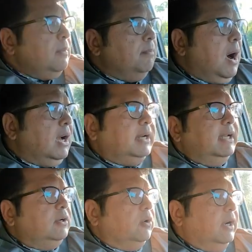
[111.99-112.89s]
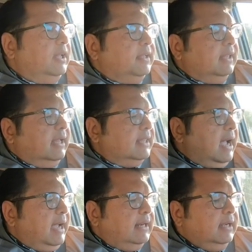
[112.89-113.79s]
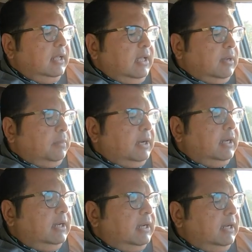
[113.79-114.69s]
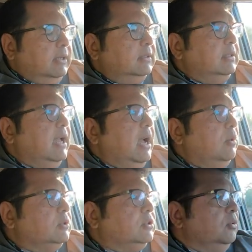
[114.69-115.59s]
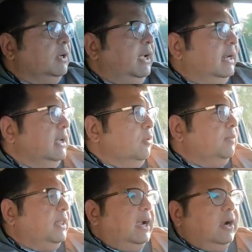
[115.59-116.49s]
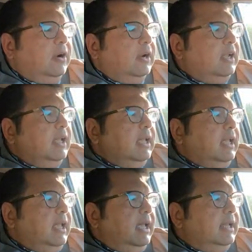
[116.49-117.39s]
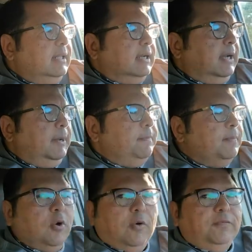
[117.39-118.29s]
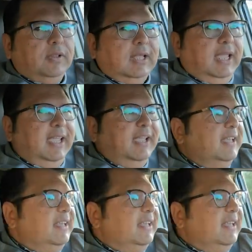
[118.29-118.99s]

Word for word: modded or anything like that. But uh, yeah, so we're heading over there and uh, hopefully